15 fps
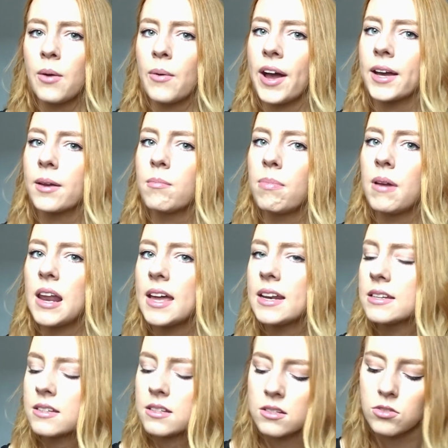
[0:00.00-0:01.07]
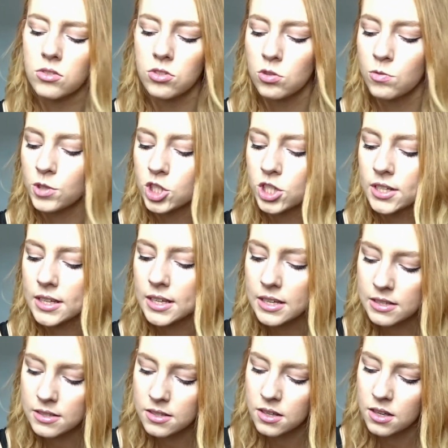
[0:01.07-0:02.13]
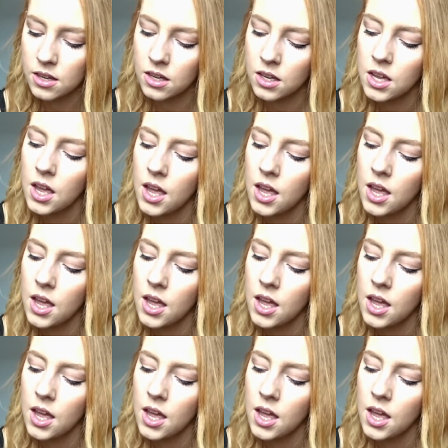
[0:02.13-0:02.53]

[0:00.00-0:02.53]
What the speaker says: I can blend it in so much easier,